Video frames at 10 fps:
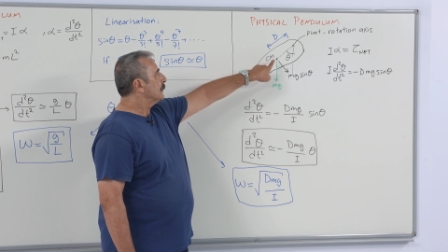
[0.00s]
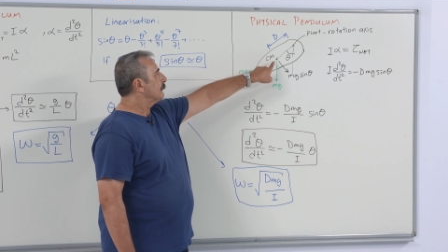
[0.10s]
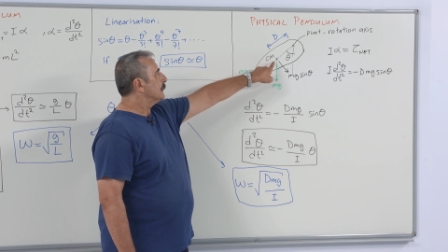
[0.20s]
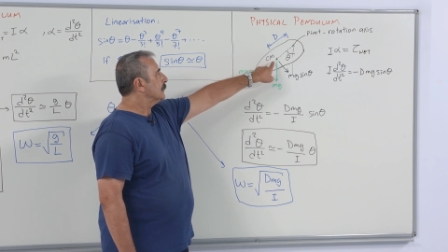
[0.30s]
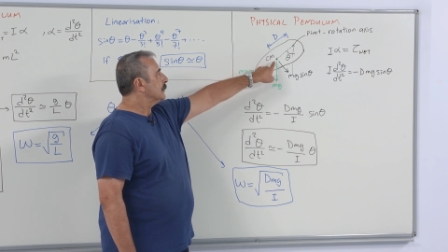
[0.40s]
uh,
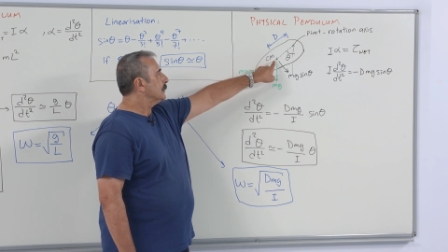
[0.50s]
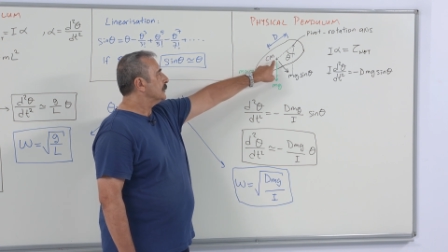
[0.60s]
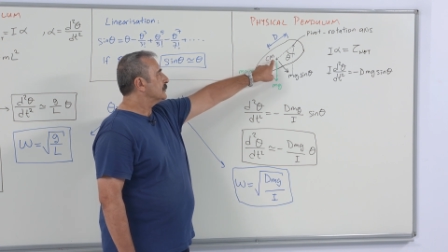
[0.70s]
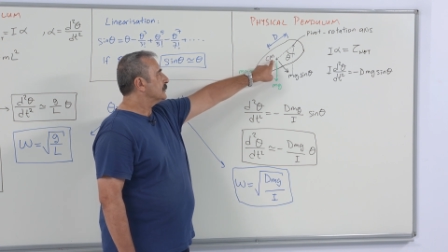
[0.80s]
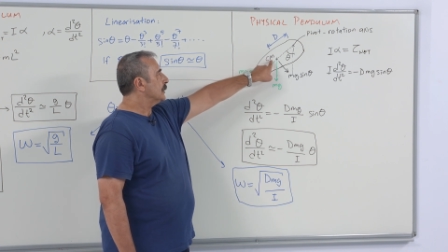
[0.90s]

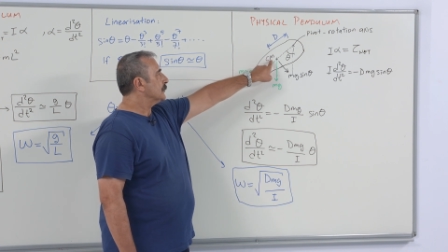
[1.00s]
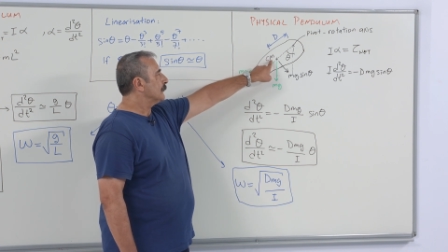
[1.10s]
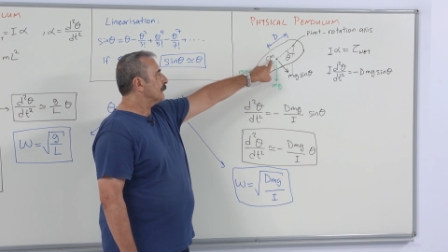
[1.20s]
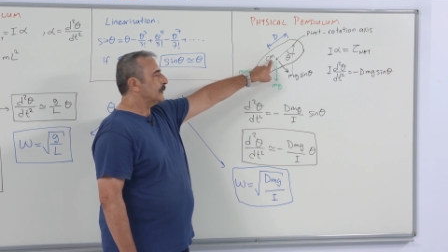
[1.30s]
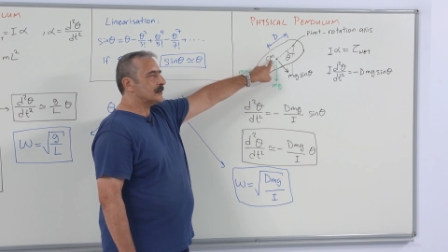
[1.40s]
here's the center
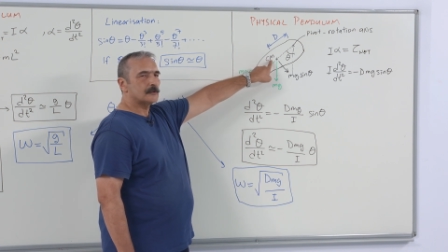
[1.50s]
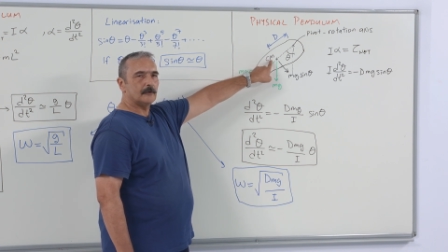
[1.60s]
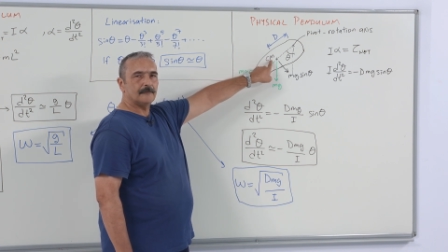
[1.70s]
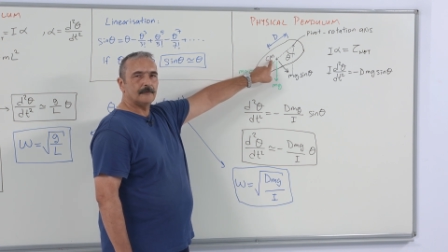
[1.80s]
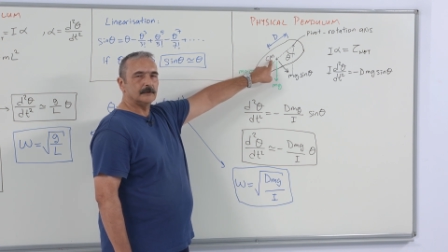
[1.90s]
of mass
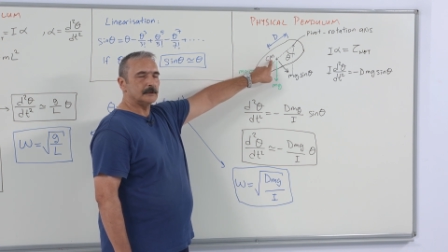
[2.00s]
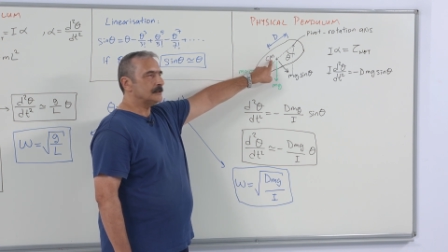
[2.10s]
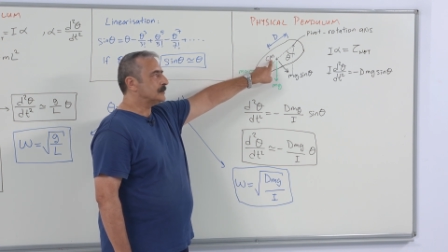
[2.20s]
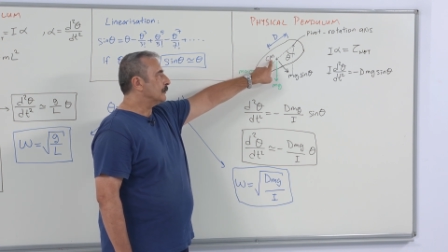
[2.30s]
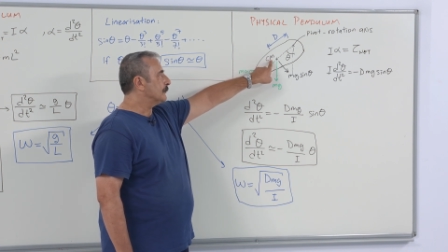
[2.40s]
of the
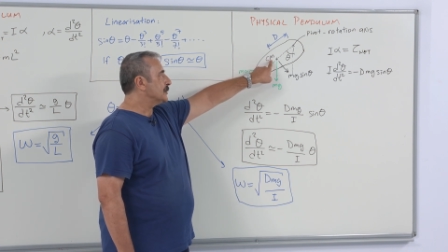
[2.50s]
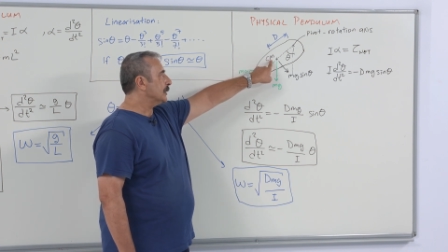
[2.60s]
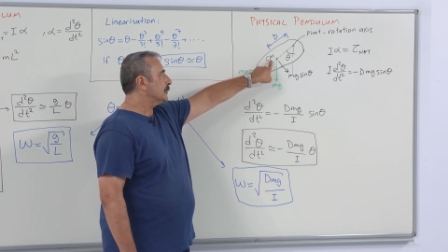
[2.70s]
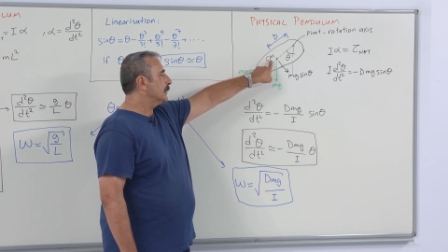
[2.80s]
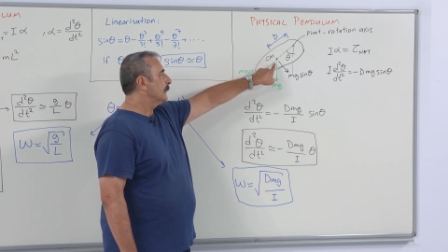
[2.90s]
rigid
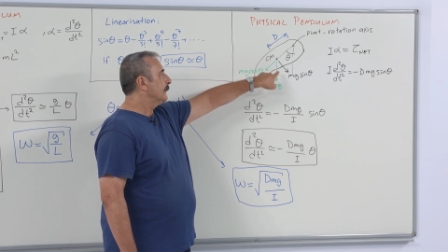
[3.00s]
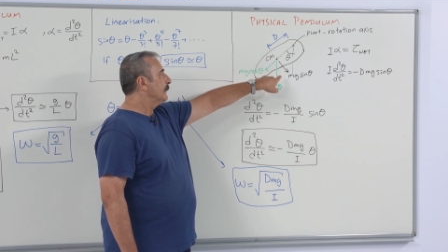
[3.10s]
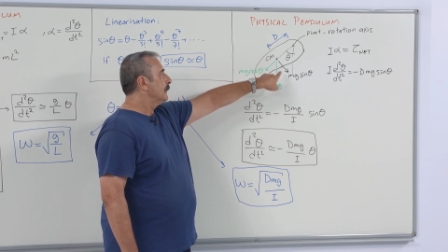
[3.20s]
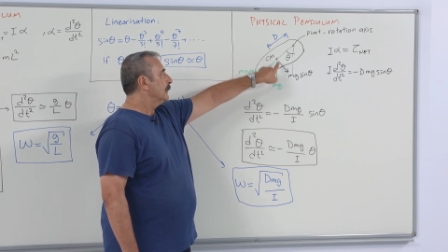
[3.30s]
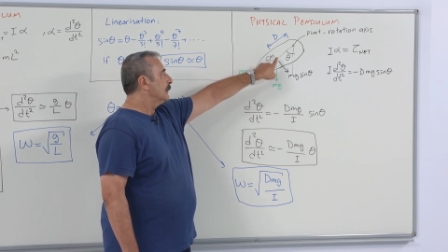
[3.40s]
object.
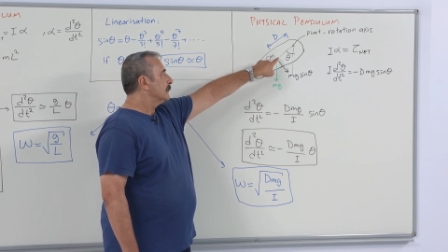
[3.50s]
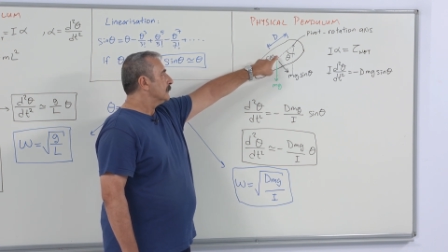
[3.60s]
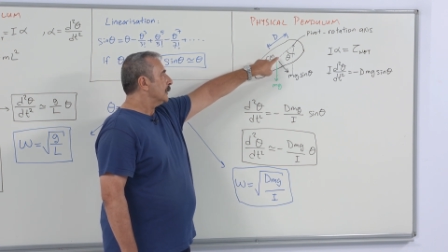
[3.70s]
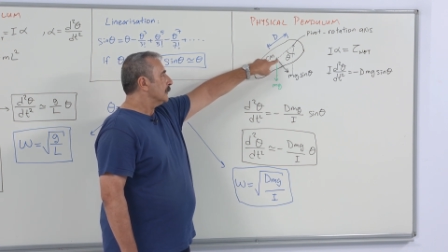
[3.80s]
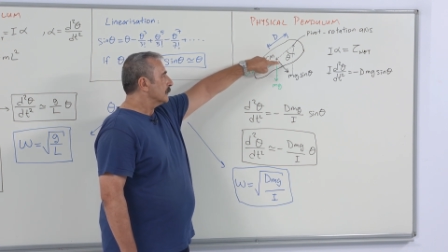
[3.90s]

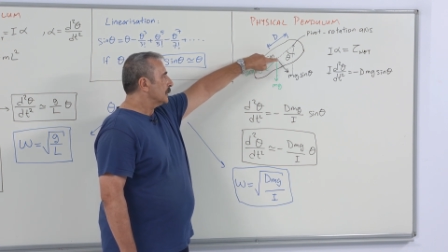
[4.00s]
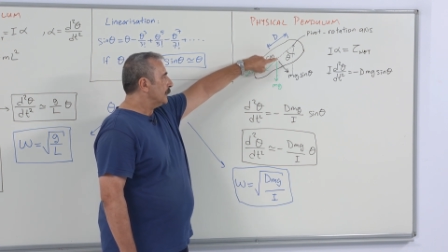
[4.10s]
Then